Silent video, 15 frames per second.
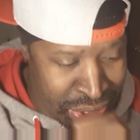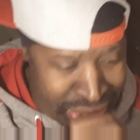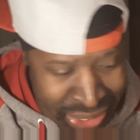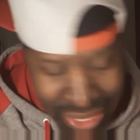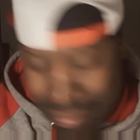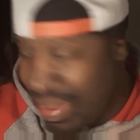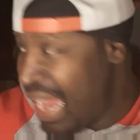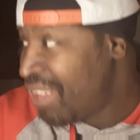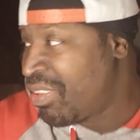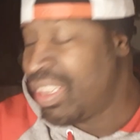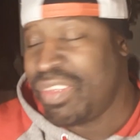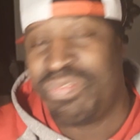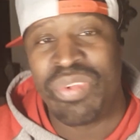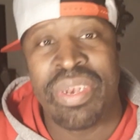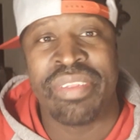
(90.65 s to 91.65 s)
I'm
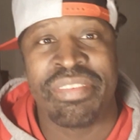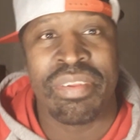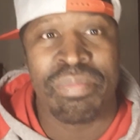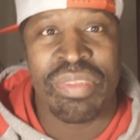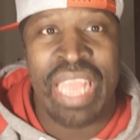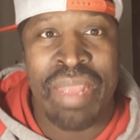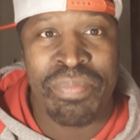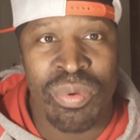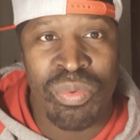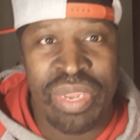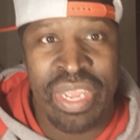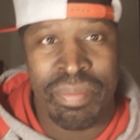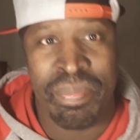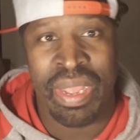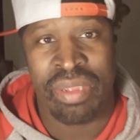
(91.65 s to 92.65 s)
actually feeling some type of way
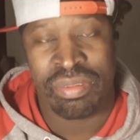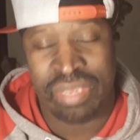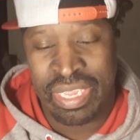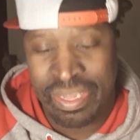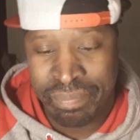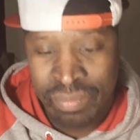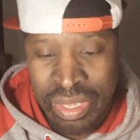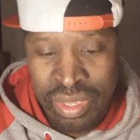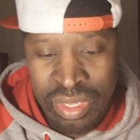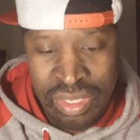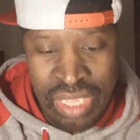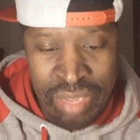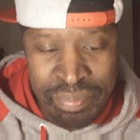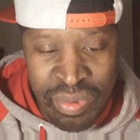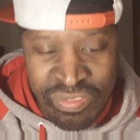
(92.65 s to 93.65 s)
about that.
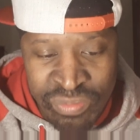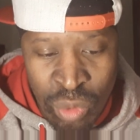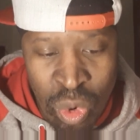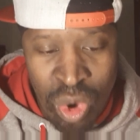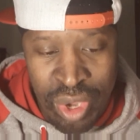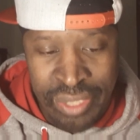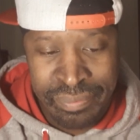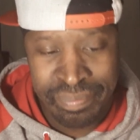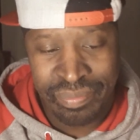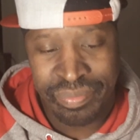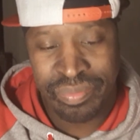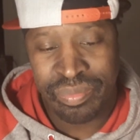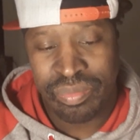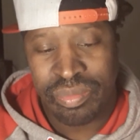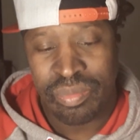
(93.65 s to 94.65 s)
Because before
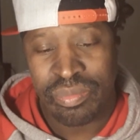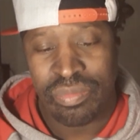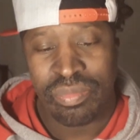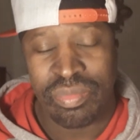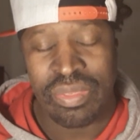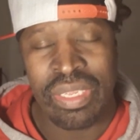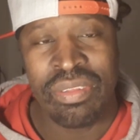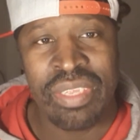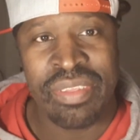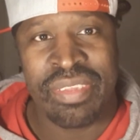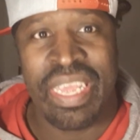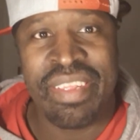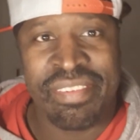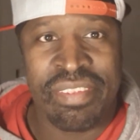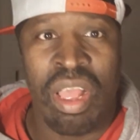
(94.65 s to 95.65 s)
the
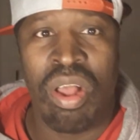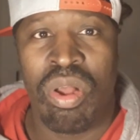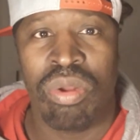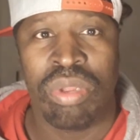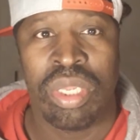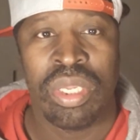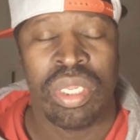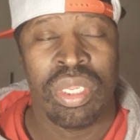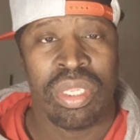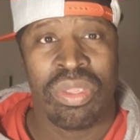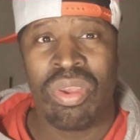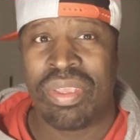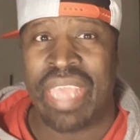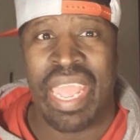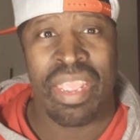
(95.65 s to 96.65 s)
diss song,
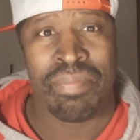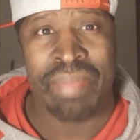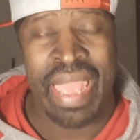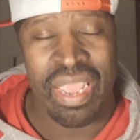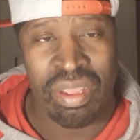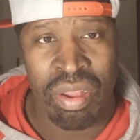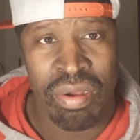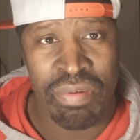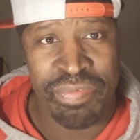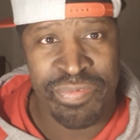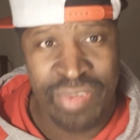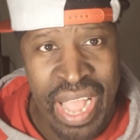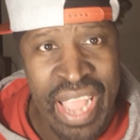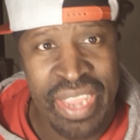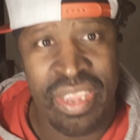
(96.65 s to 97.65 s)
you came back on
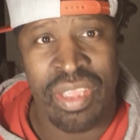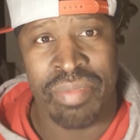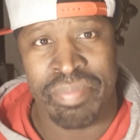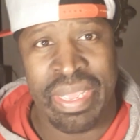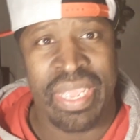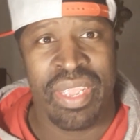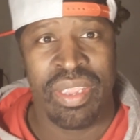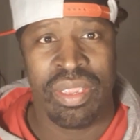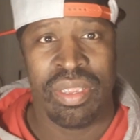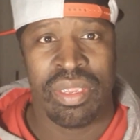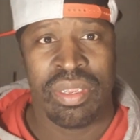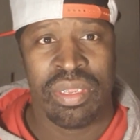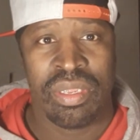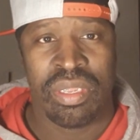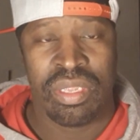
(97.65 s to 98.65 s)
fire, man.
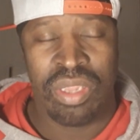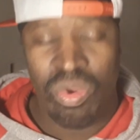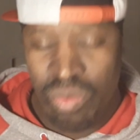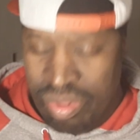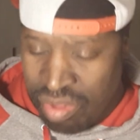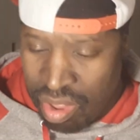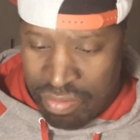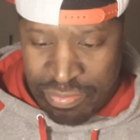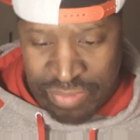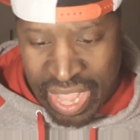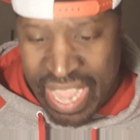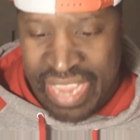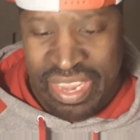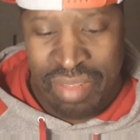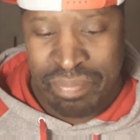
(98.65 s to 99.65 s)
You was on
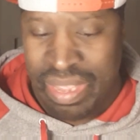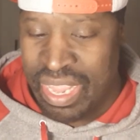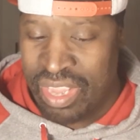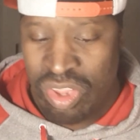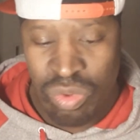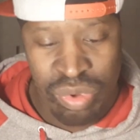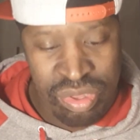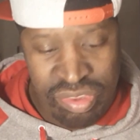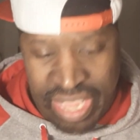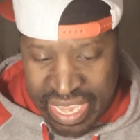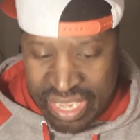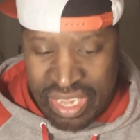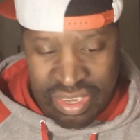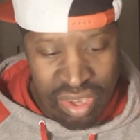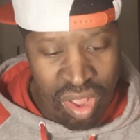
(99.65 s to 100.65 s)
fire, man. You was
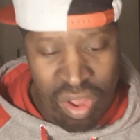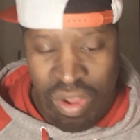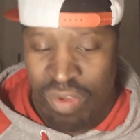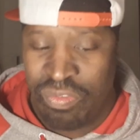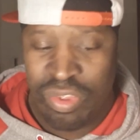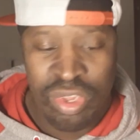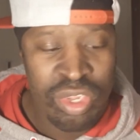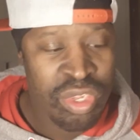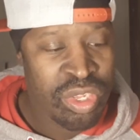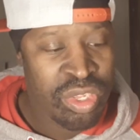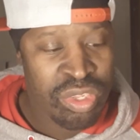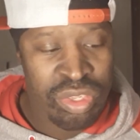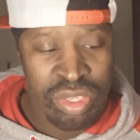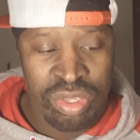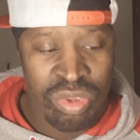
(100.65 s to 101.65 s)
taking off.
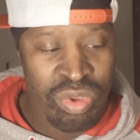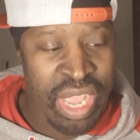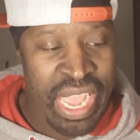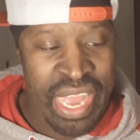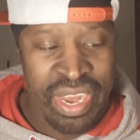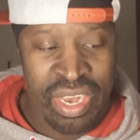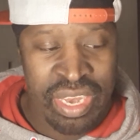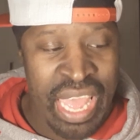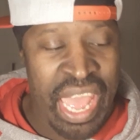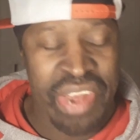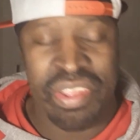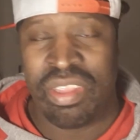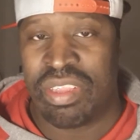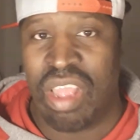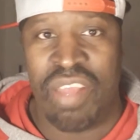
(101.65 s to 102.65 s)
You had a lot
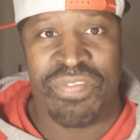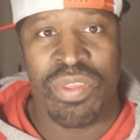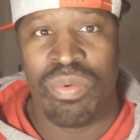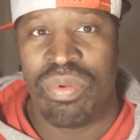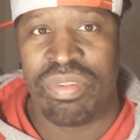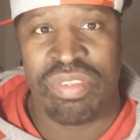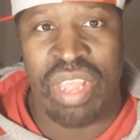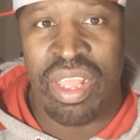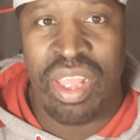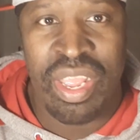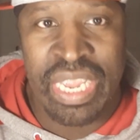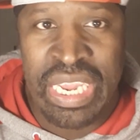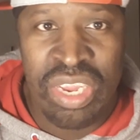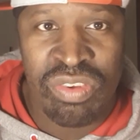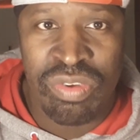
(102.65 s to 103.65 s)
of stuff you was
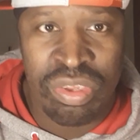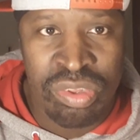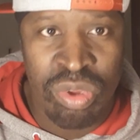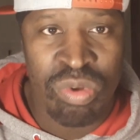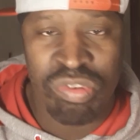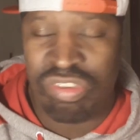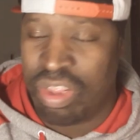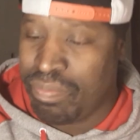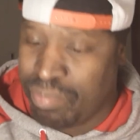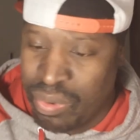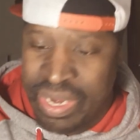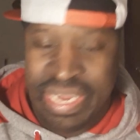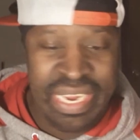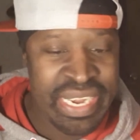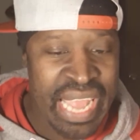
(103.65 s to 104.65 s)
introducing,
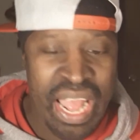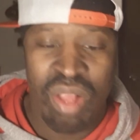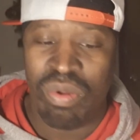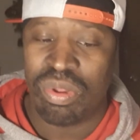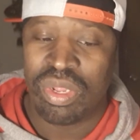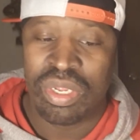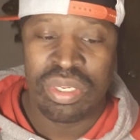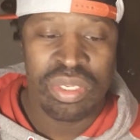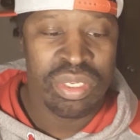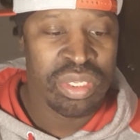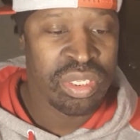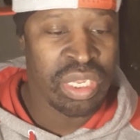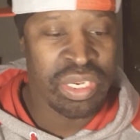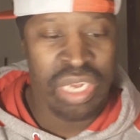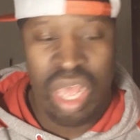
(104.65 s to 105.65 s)
bringing out.
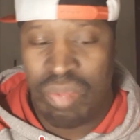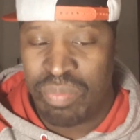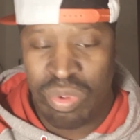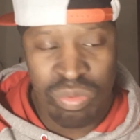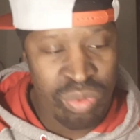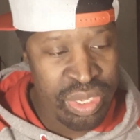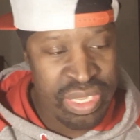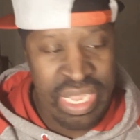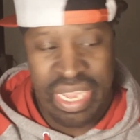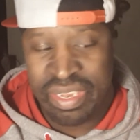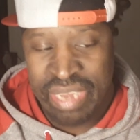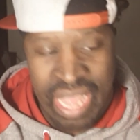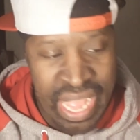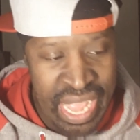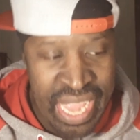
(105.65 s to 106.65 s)
Your numbers was getting
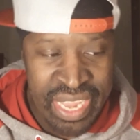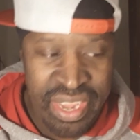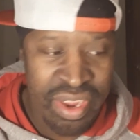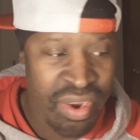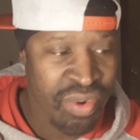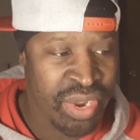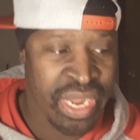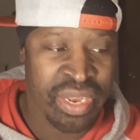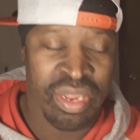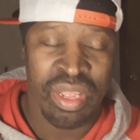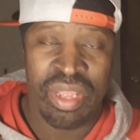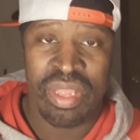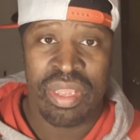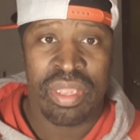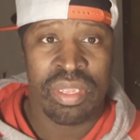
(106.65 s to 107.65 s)
higher. And
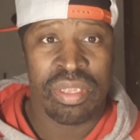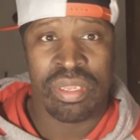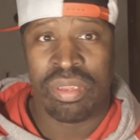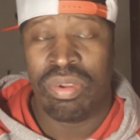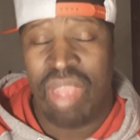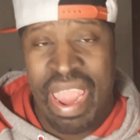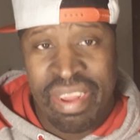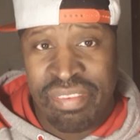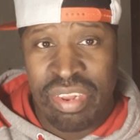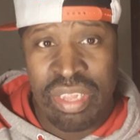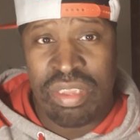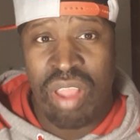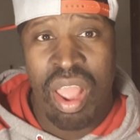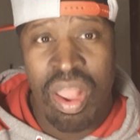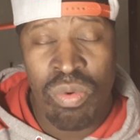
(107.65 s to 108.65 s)
you actually
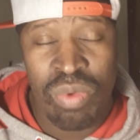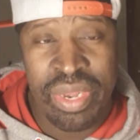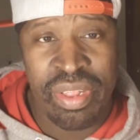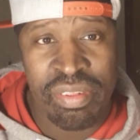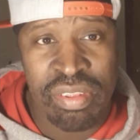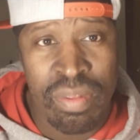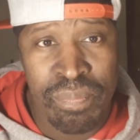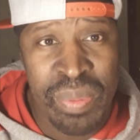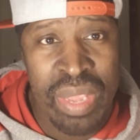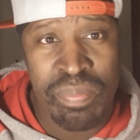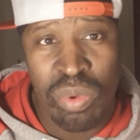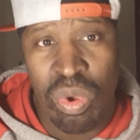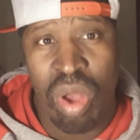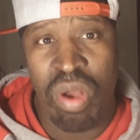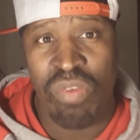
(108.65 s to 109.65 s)
started winning some
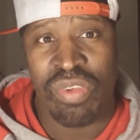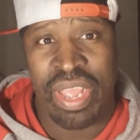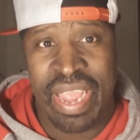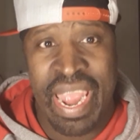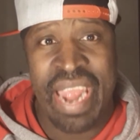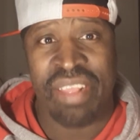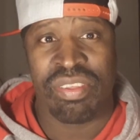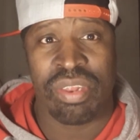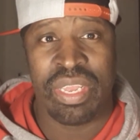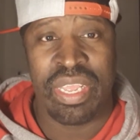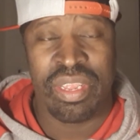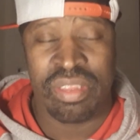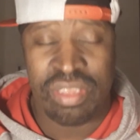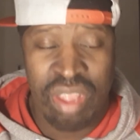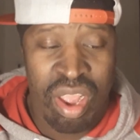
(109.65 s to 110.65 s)
people over, actually,
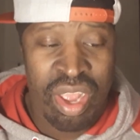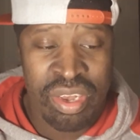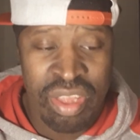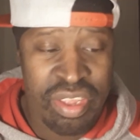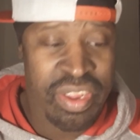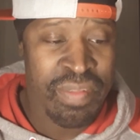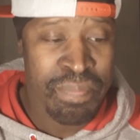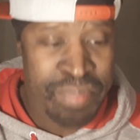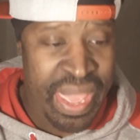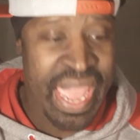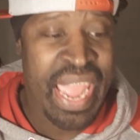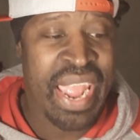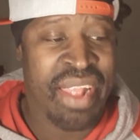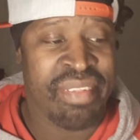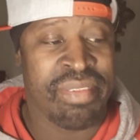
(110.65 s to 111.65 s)
and started looking
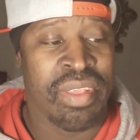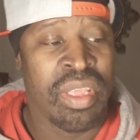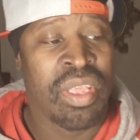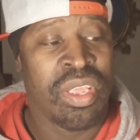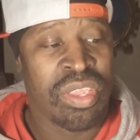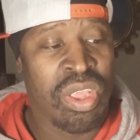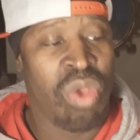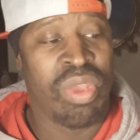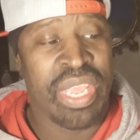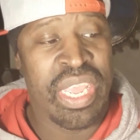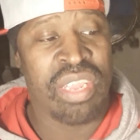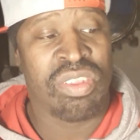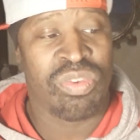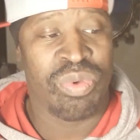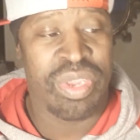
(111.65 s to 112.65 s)
past your
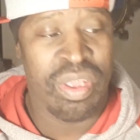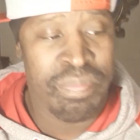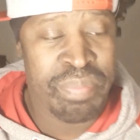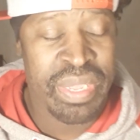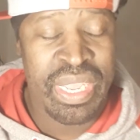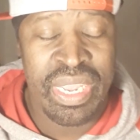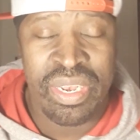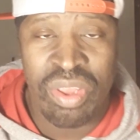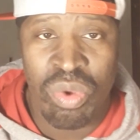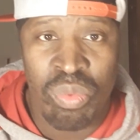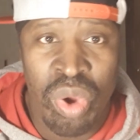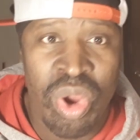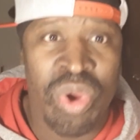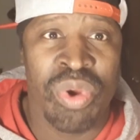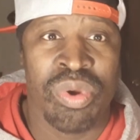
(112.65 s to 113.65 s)
history of being a
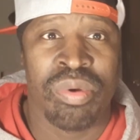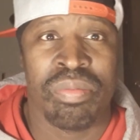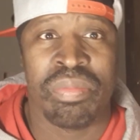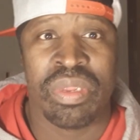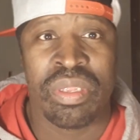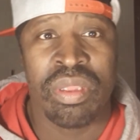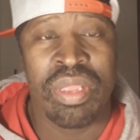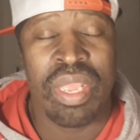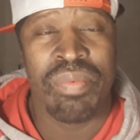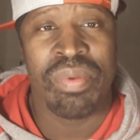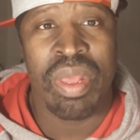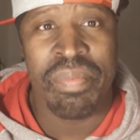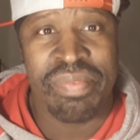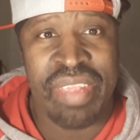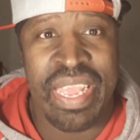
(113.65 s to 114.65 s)
worm. You get what
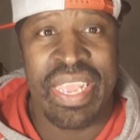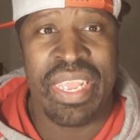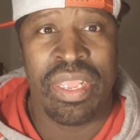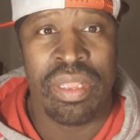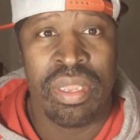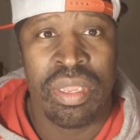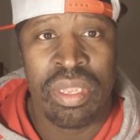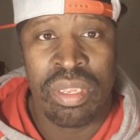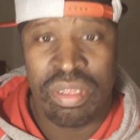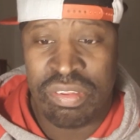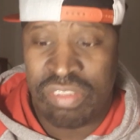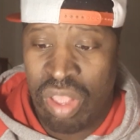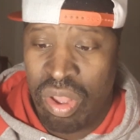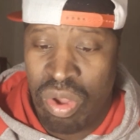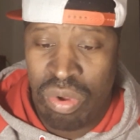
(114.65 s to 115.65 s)
I'm saying?
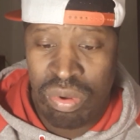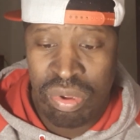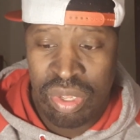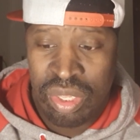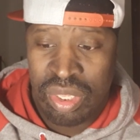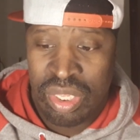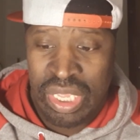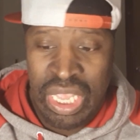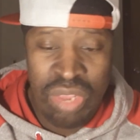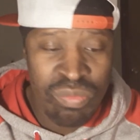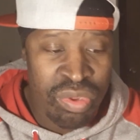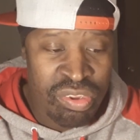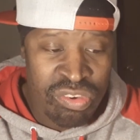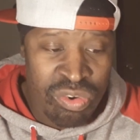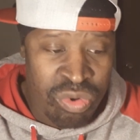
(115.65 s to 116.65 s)
So it
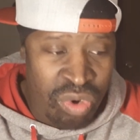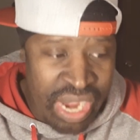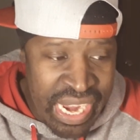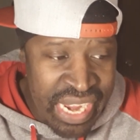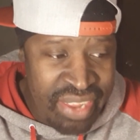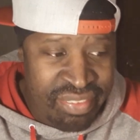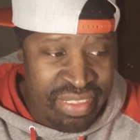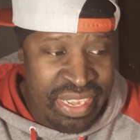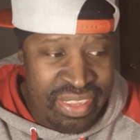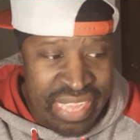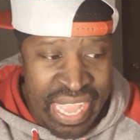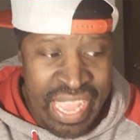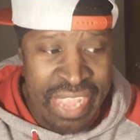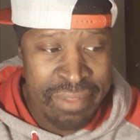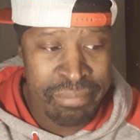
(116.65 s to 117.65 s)
was crazy
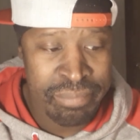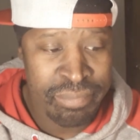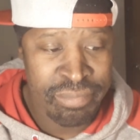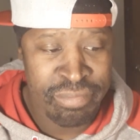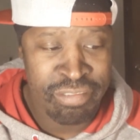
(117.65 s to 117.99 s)
that